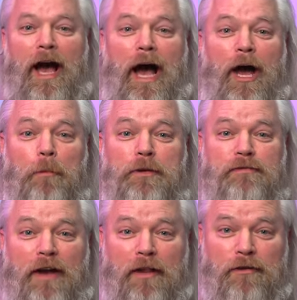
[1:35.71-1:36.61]
I hope you
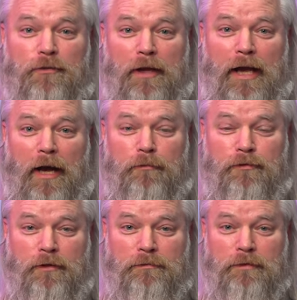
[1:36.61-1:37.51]
found this really
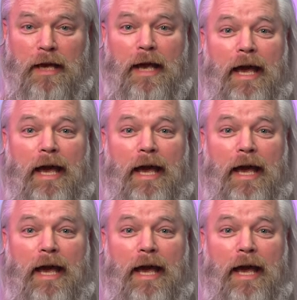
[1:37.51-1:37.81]
helpful.